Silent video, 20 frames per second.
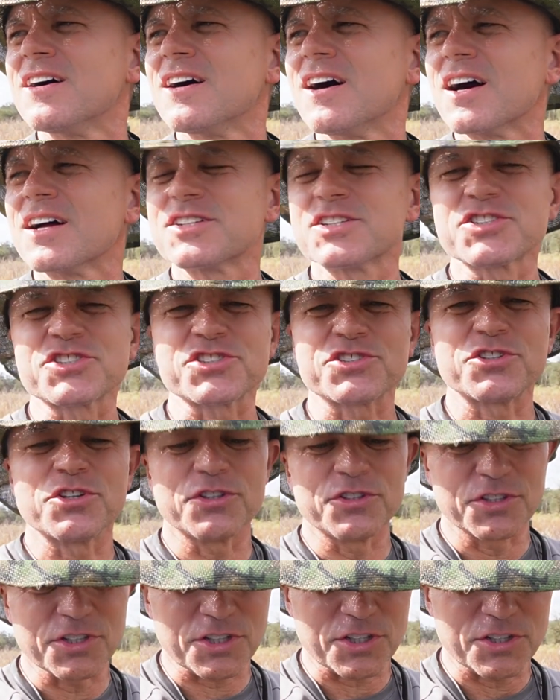I just
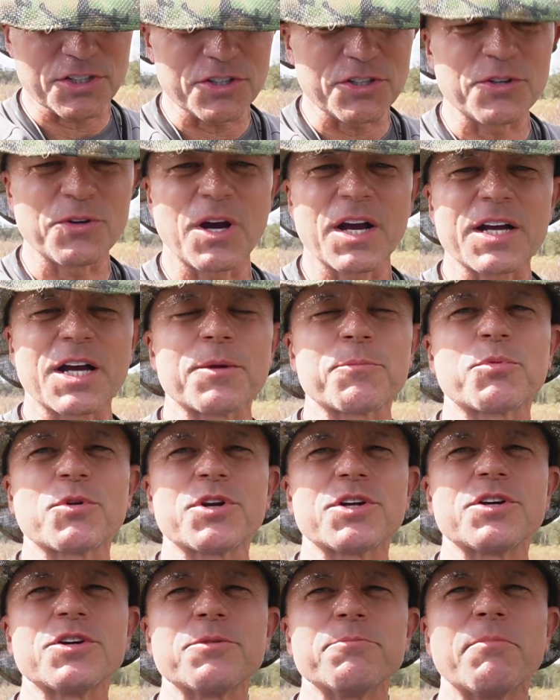stood in the canoe. I got
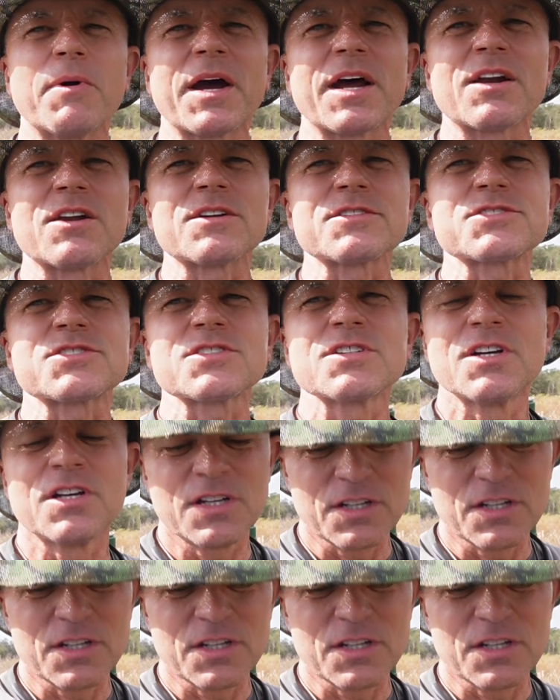pretty good balance.